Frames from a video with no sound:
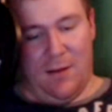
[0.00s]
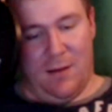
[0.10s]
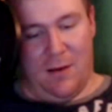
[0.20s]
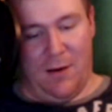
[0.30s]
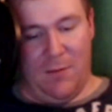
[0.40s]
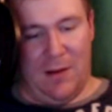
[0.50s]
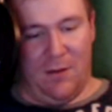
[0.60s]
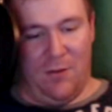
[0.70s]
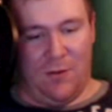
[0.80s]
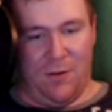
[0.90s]
Alright, we got
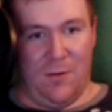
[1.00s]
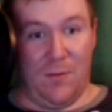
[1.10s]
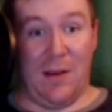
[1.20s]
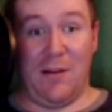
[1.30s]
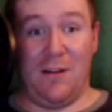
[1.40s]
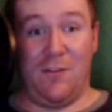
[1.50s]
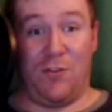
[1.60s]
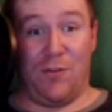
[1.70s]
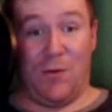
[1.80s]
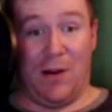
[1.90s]
a shirt. We haven't had a
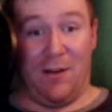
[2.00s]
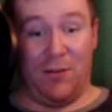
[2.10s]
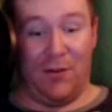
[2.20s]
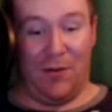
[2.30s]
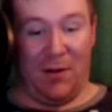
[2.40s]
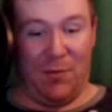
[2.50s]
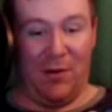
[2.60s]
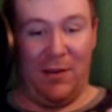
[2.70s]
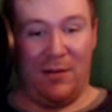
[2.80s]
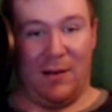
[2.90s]
shirt in a while, so I'm
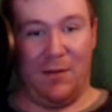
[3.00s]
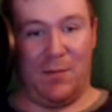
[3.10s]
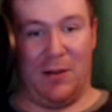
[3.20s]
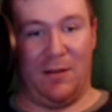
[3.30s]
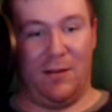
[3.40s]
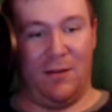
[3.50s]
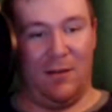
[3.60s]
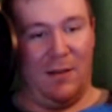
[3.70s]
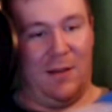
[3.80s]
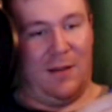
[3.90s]
pretty excited about this.
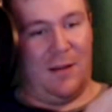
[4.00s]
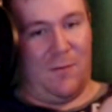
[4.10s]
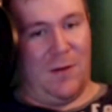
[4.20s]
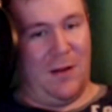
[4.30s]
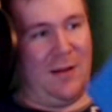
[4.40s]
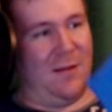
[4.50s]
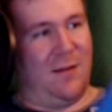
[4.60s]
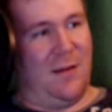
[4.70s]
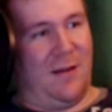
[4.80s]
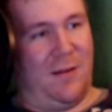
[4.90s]
Now, what
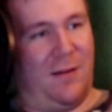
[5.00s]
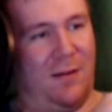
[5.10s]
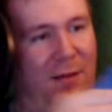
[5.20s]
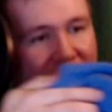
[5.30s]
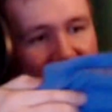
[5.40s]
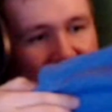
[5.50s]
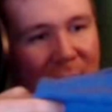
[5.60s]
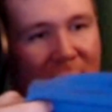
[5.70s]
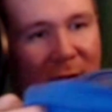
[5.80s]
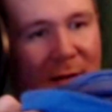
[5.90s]
is this?
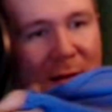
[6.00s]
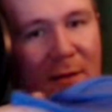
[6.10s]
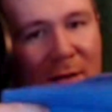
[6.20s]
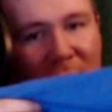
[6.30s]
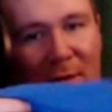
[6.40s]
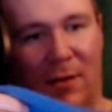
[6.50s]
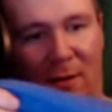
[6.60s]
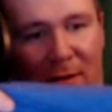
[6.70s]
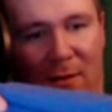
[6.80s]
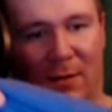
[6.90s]
This
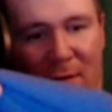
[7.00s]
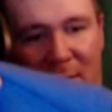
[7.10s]
is...